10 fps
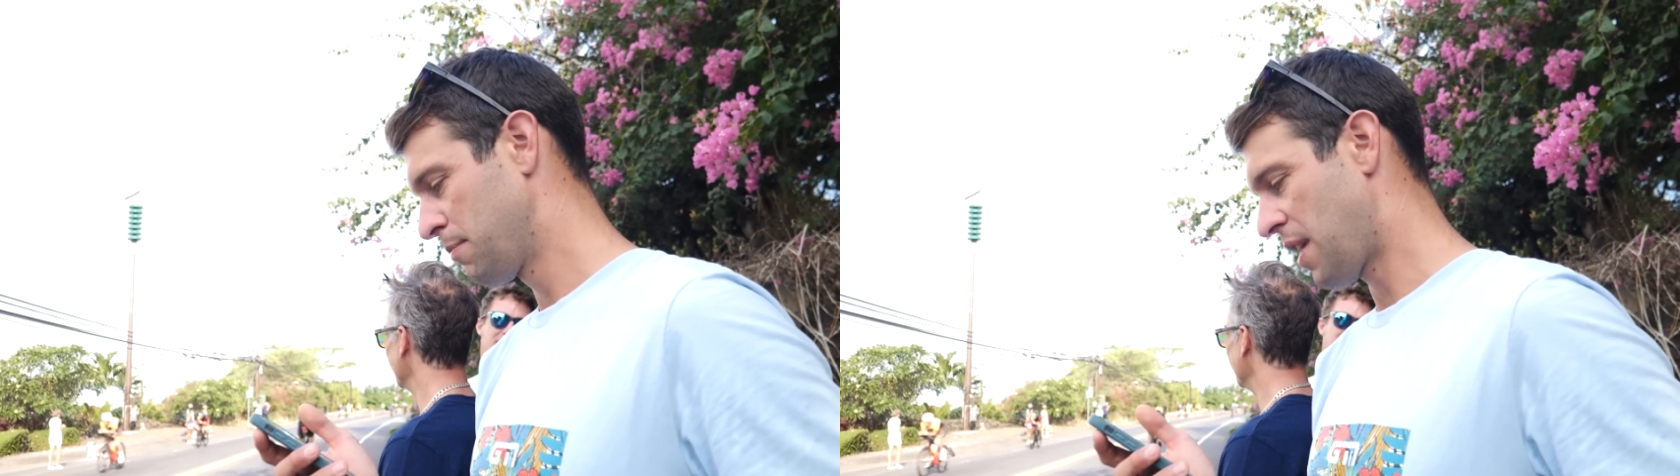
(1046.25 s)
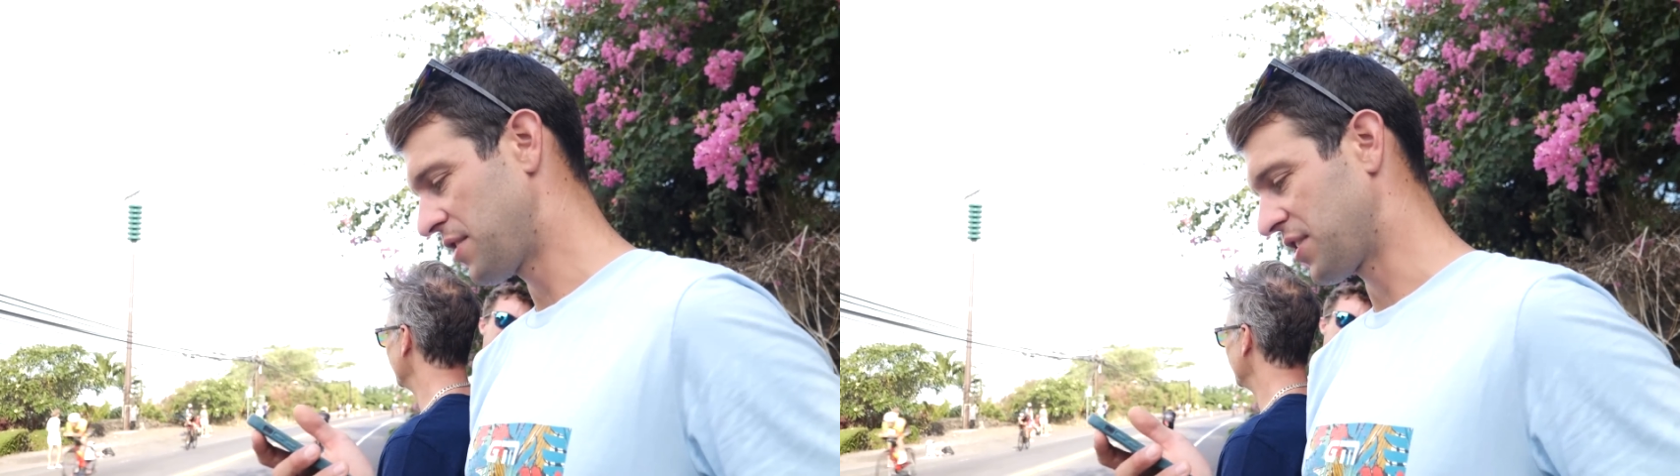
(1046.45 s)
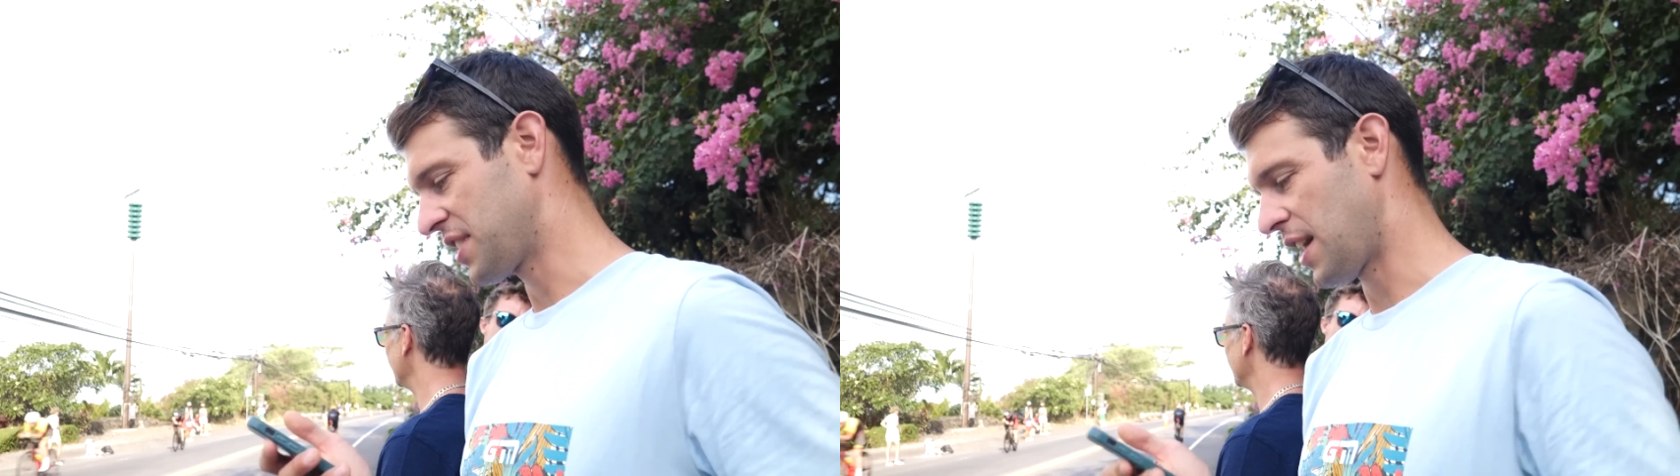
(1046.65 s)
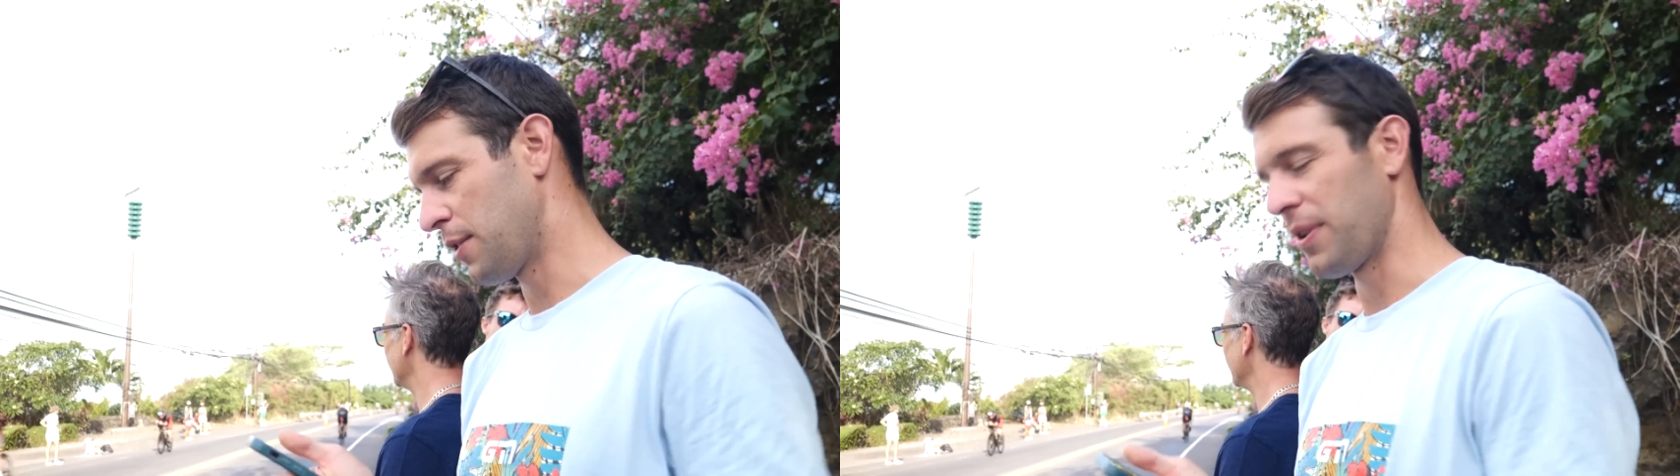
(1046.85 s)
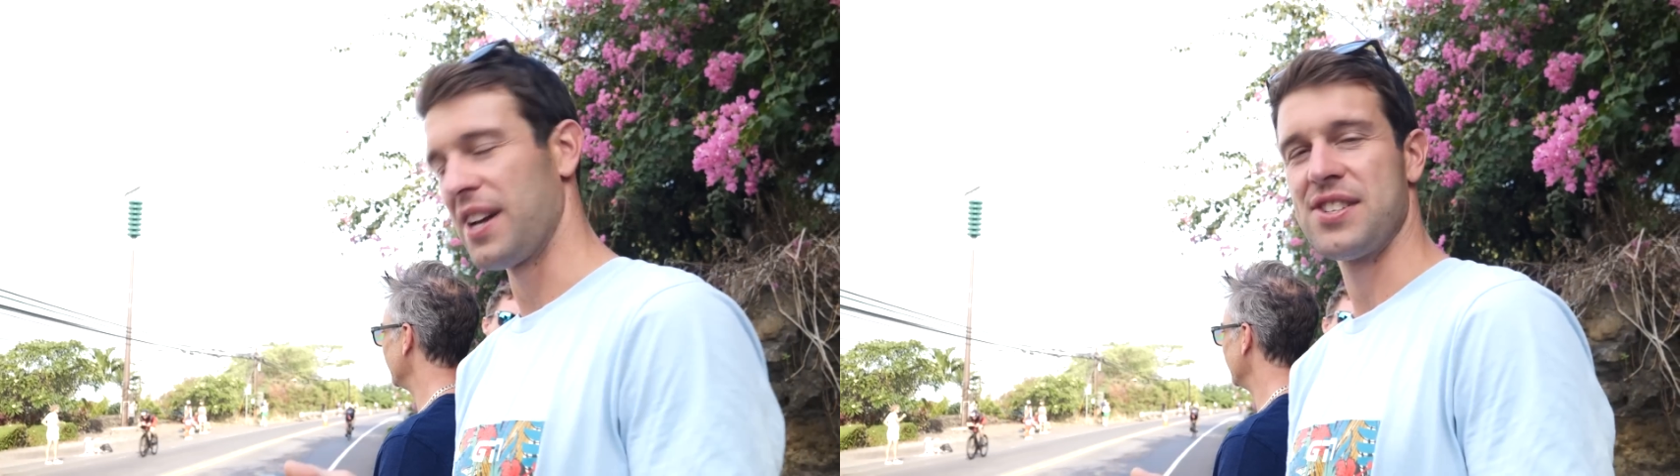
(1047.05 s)
Patrick
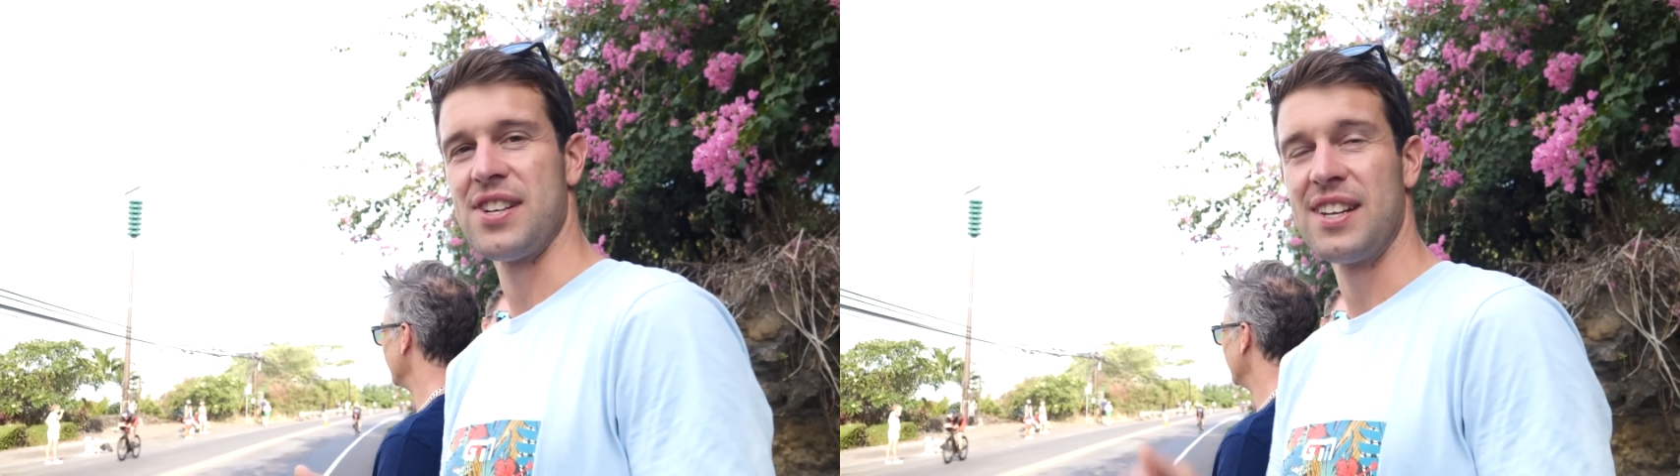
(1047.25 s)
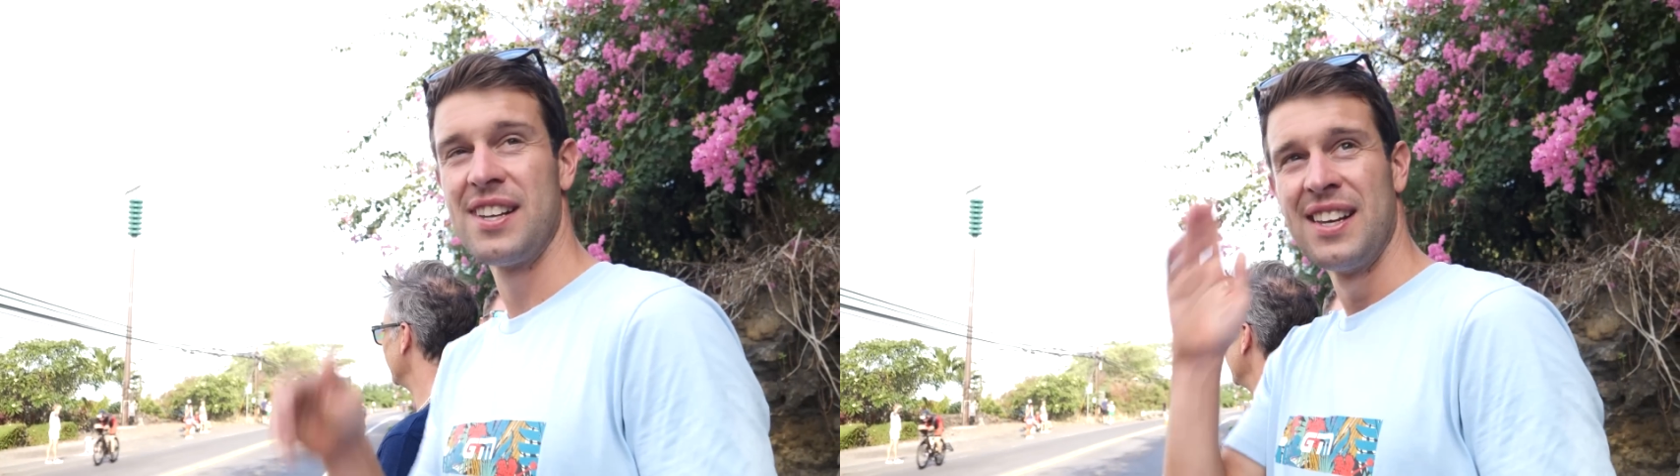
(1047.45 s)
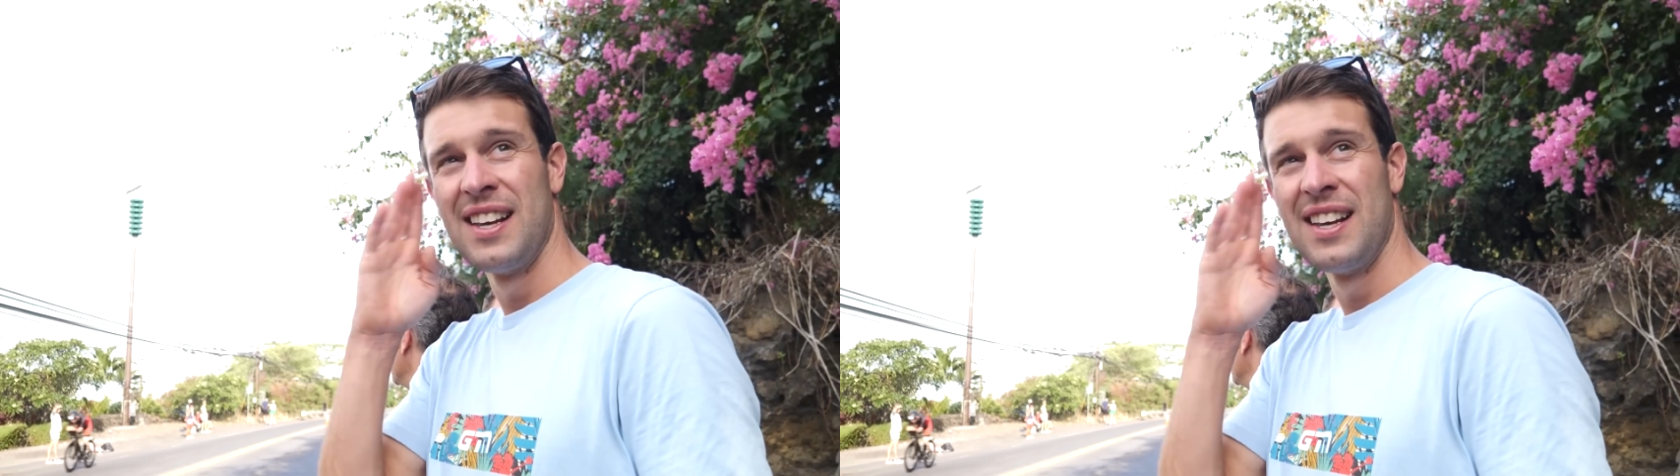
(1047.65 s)
Talbot, actually.